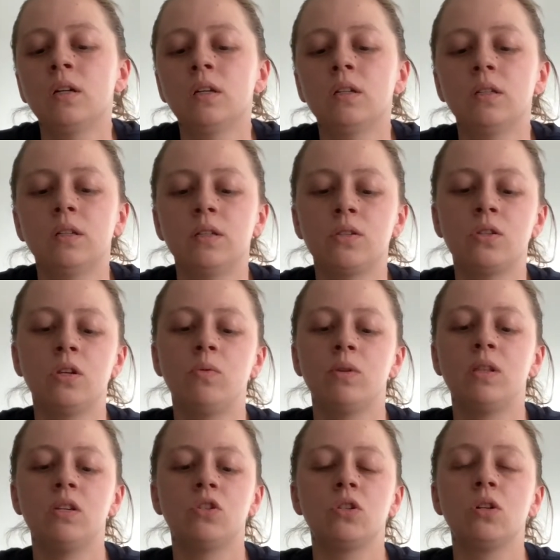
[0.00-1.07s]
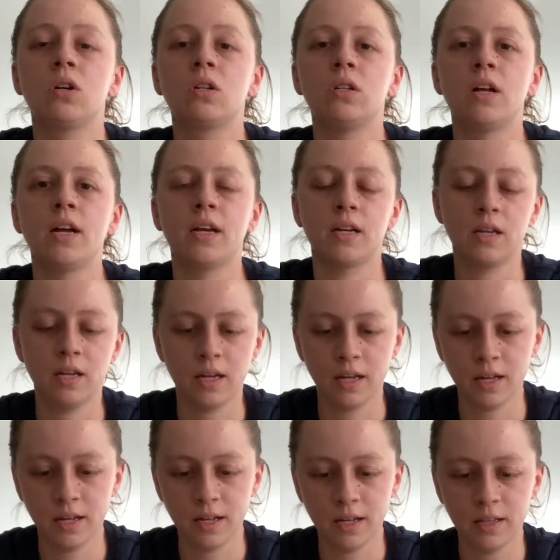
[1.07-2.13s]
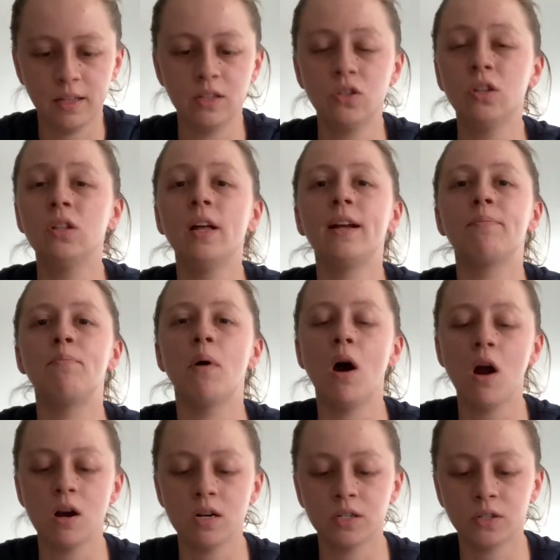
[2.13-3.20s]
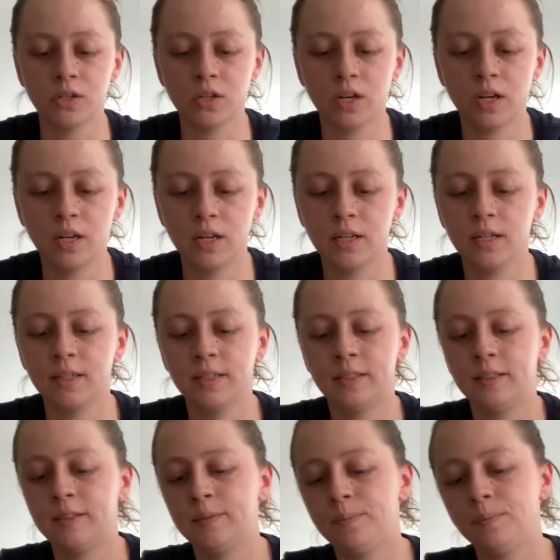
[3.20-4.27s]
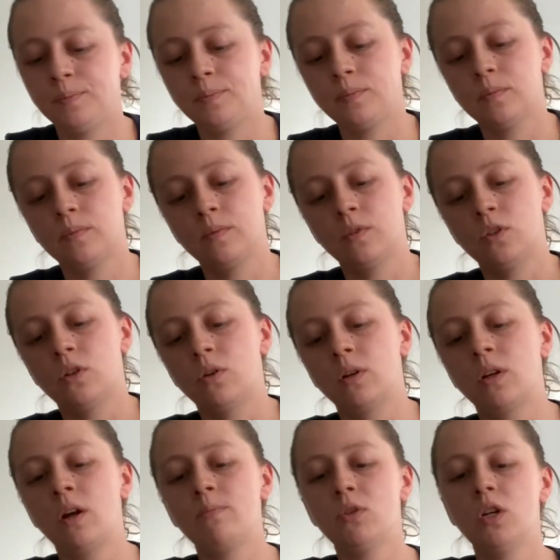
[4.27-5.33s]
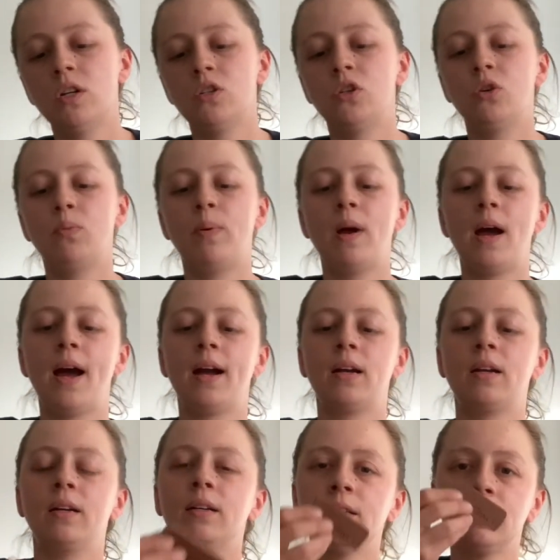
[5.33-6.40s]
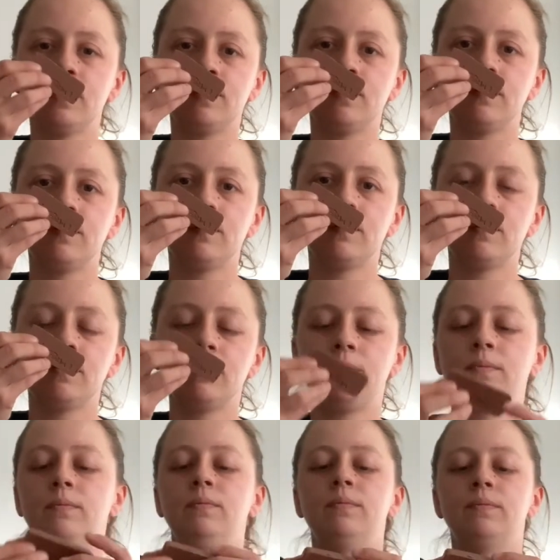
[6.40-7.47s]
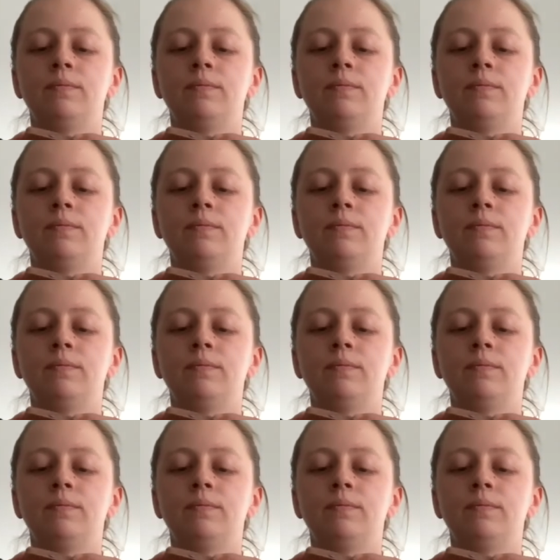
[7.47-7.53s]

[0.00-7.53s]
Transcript: Let's see what these look like. These look like bars. So it comes in a two pack. Mm.